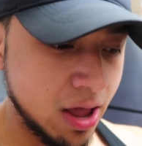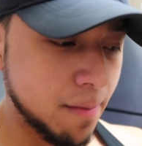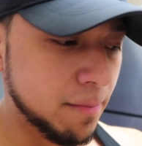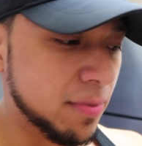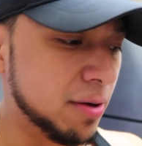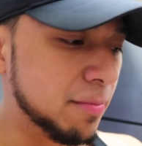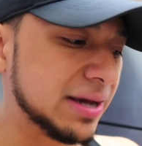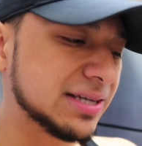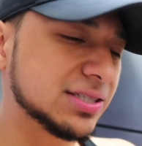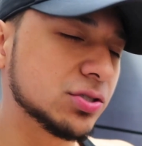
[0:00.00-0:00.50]

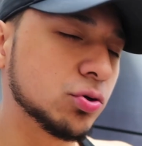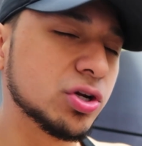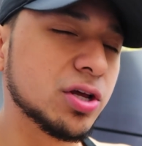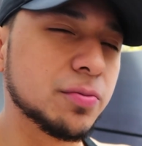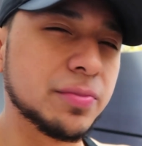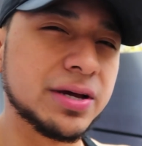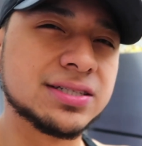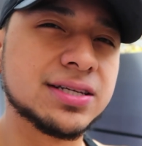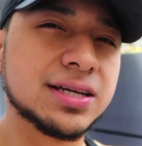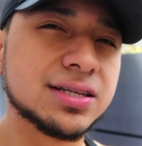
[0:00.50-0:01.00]
But my
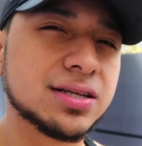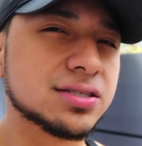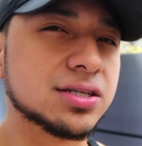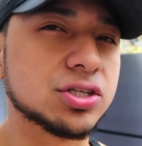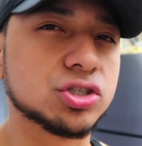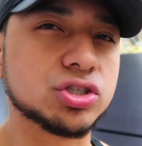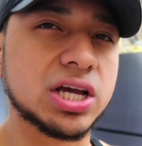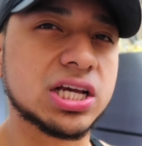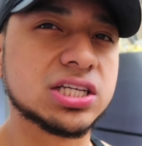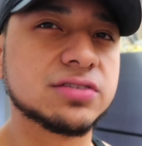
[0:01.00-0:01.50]
sodium intake
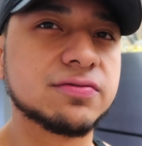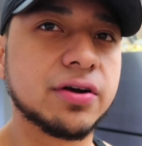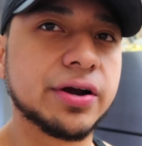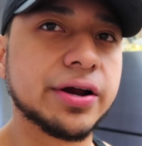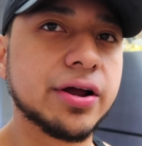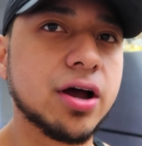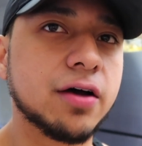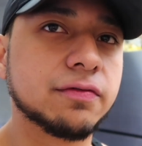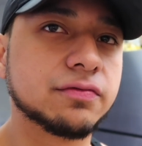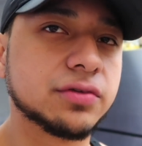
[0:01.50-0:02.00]
doesn't change
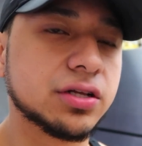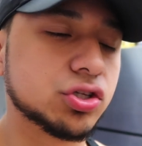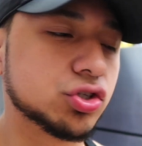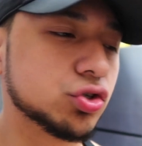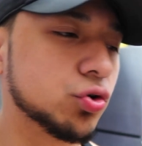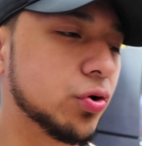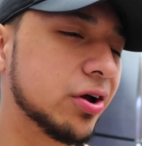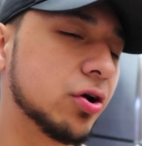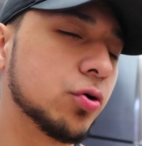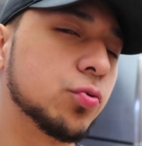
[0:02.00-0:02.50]
very often,
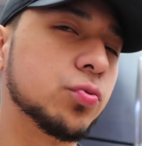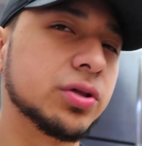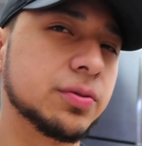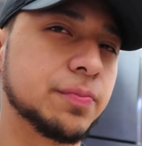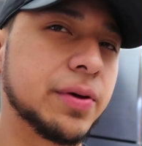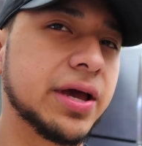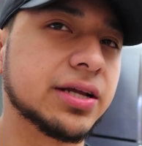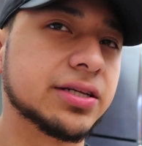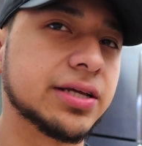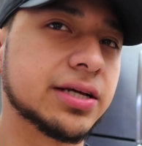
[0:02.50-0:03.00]
so I don't really
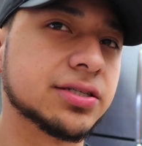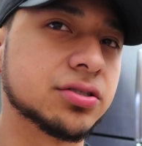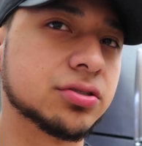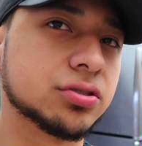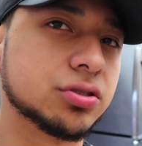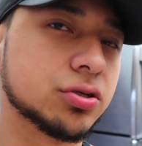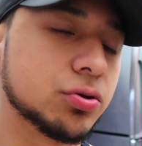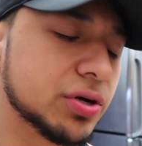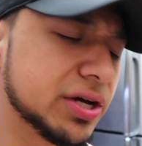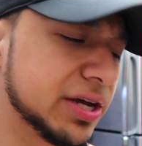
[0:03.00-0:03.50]
pay attention
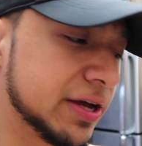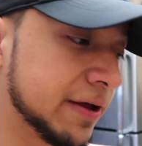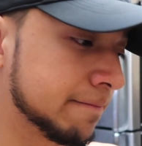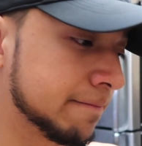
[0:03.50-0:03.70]
to it.